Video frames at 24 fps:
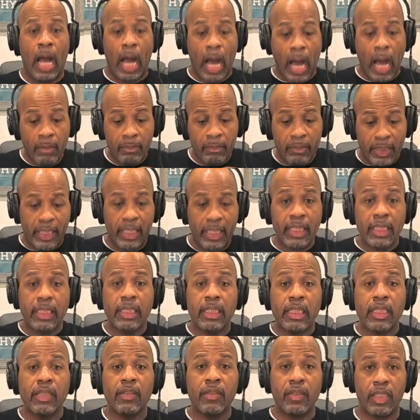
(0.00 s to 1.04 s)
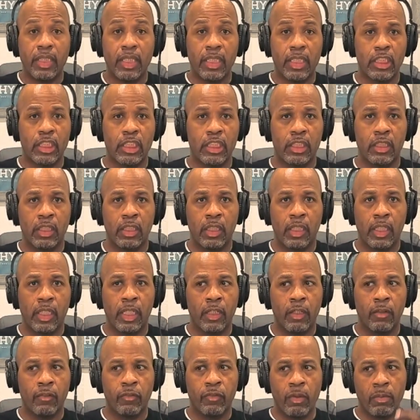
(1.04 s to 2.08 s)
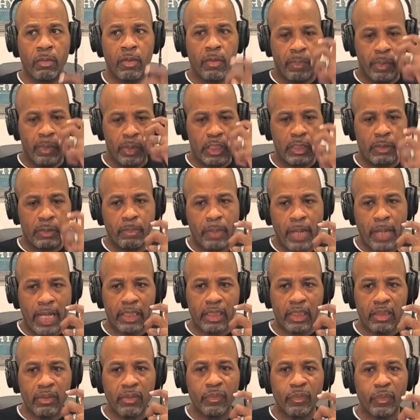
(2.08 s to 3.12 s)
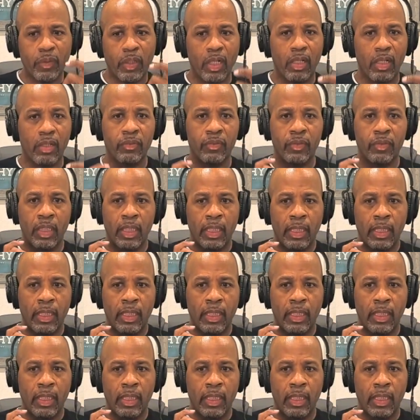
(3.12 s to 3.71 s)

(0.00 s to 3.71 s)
I'm ending this from a perspective of,